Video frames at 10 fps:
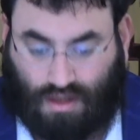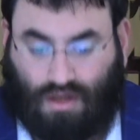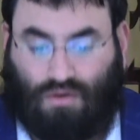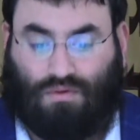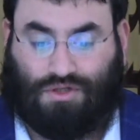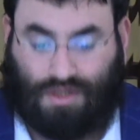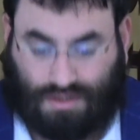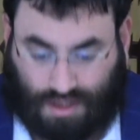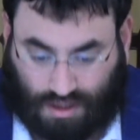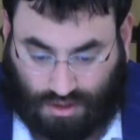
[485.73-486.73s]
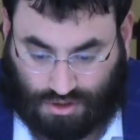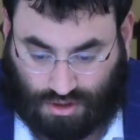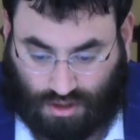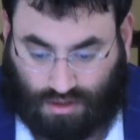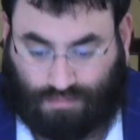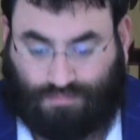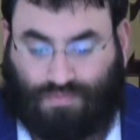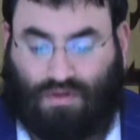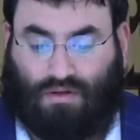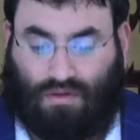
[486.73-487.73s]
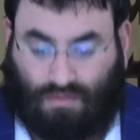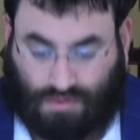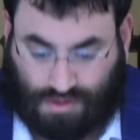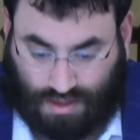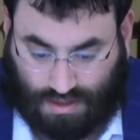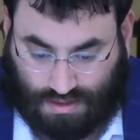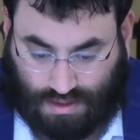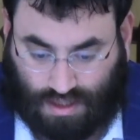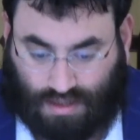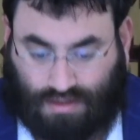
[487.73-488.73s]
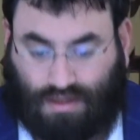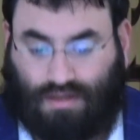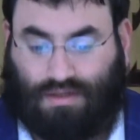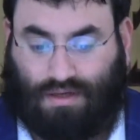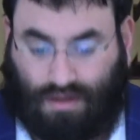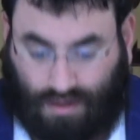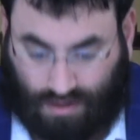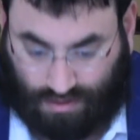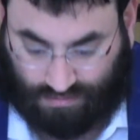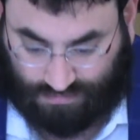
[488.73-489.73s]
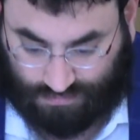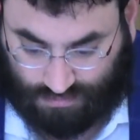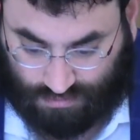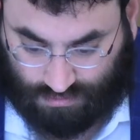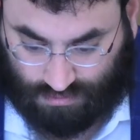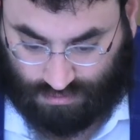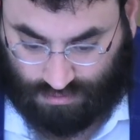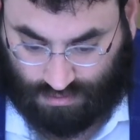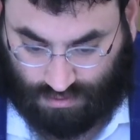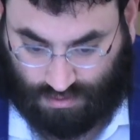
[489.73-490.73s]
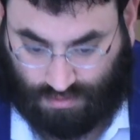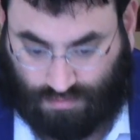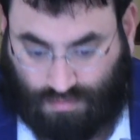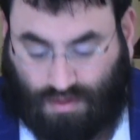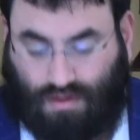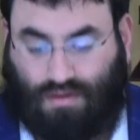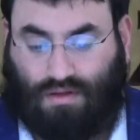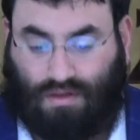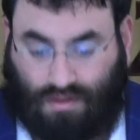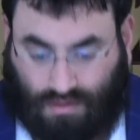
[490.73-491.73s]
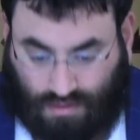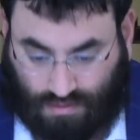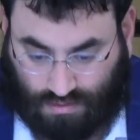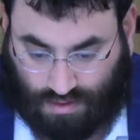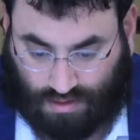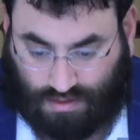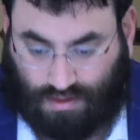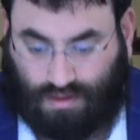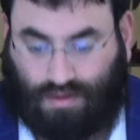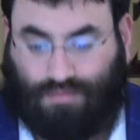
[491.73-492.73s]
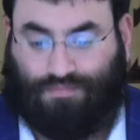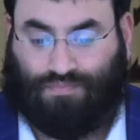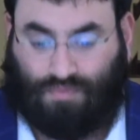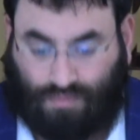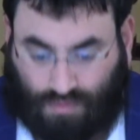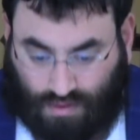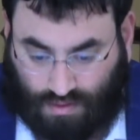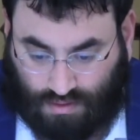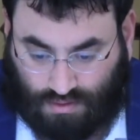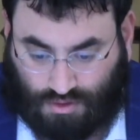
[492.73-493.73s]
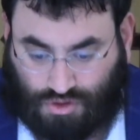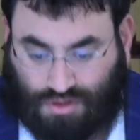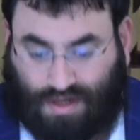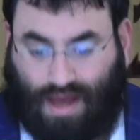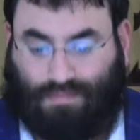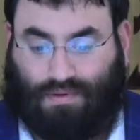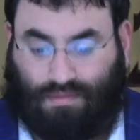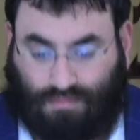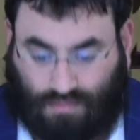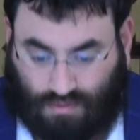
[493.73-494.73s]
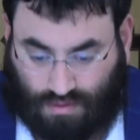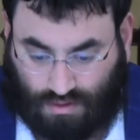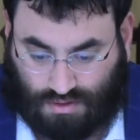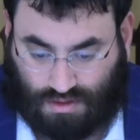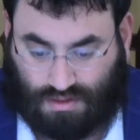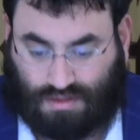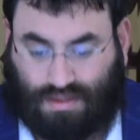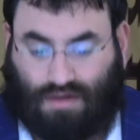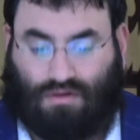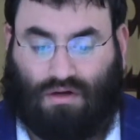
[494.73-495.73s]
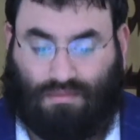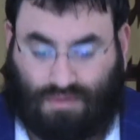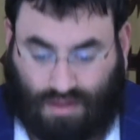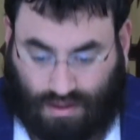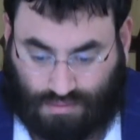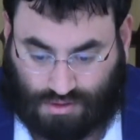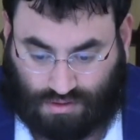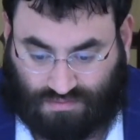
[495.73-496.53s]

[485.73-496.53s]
which is Yechidah Shel Olam, which is the idea of that the Rishus Harabim, the Netzitzes now come to the Eibishter.